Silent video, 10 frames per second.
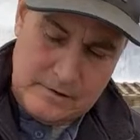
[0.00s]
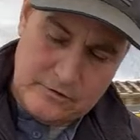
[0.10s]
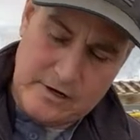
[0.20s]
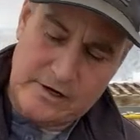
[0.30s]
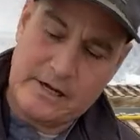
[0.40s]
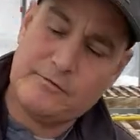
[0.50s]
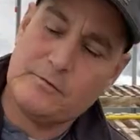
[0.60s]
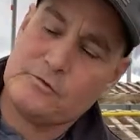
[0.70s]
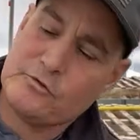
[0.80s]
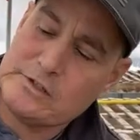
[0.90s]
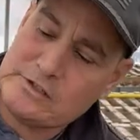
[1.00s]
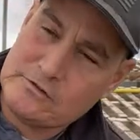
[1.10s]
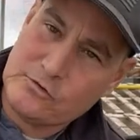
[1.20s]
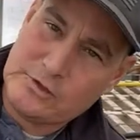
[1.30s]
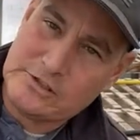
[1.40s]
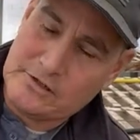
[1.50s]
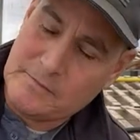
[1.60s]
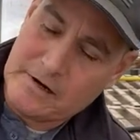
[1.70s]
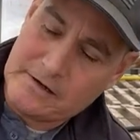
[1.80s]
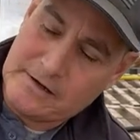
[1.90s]
Got to keep from twisting
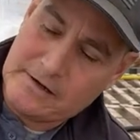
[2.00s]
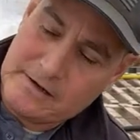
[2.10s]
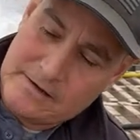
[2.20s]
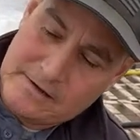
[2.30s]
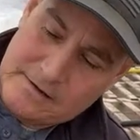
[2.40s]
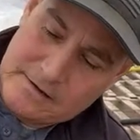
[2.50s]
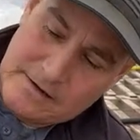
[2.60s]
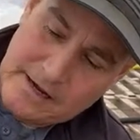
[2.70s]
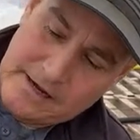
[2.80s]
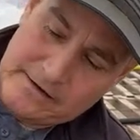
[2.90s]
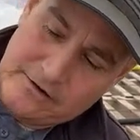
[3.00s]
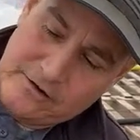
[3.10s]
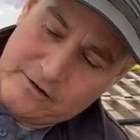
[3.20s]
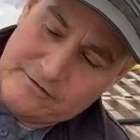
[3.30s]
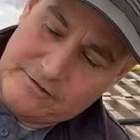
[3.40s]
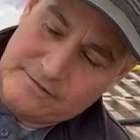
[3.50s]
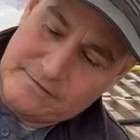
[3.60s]
my hand off.